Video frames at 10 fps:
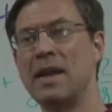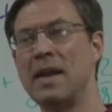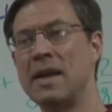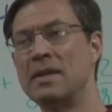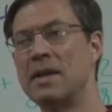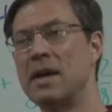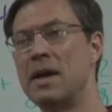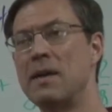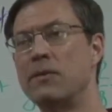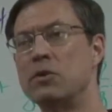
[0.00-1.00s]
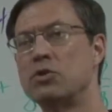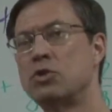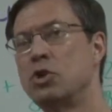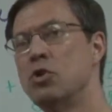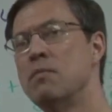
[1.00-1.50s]
And if there's
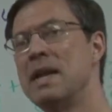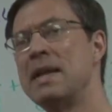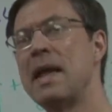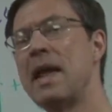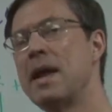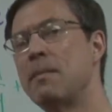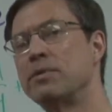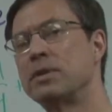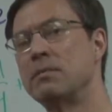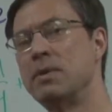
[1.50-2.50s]
too many amps